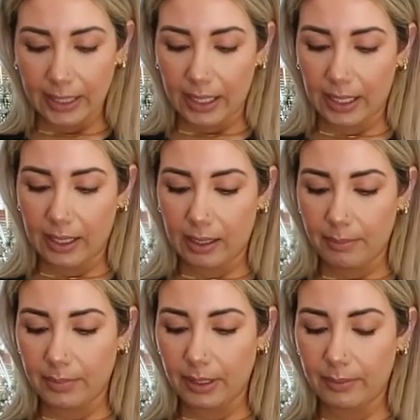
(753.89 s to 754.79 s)
Um,
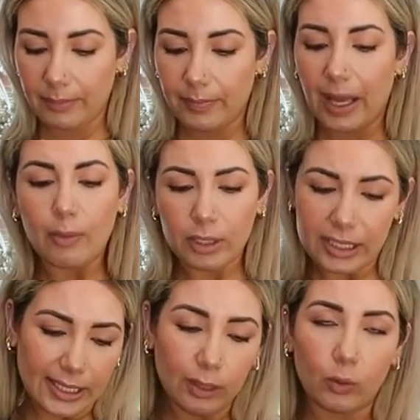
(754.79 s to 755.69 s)
I will
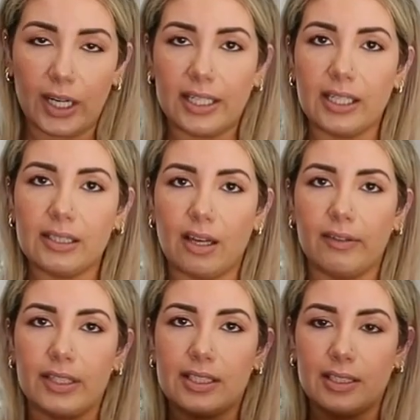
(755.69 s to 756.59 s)
still wear this
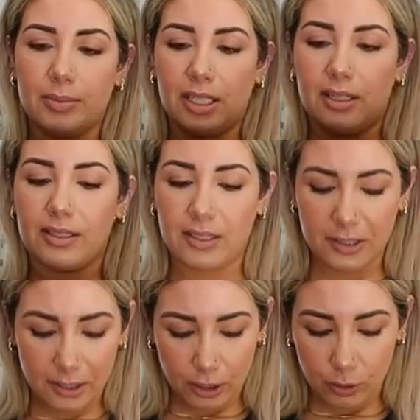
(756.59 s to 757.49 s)
obviously because it is a
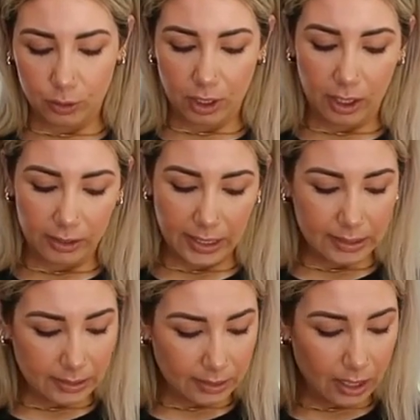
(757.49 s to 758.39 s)
cute color and
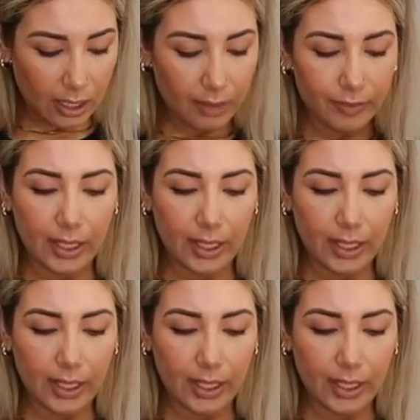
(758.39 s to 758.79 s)
stuff.